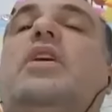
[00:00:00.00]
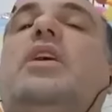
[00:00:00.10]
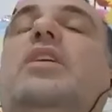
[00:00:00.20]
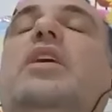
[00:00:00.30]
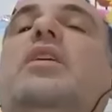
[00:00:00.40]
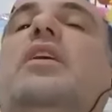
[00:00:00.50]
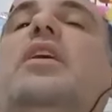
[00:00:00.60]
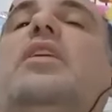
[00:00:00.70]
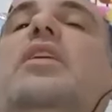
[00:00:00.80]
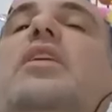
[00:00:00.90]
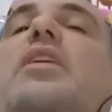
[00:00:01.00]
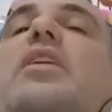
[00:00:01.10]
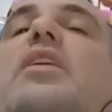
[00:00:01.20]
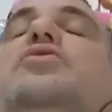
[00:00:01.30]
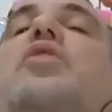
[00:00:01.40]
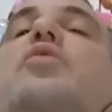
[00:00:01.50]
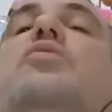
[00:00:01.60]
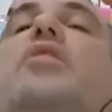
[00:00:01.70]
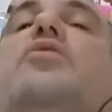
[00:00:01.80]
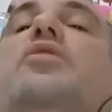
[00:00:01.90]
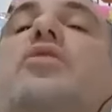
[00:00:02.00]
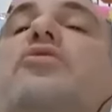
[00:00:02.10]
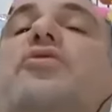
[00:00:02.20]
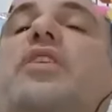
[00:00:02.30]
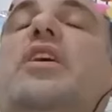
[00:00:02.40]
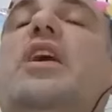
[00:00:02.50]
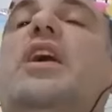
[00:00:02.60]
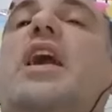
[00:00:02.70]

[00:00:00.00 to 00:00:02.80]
He, he can't just go to another country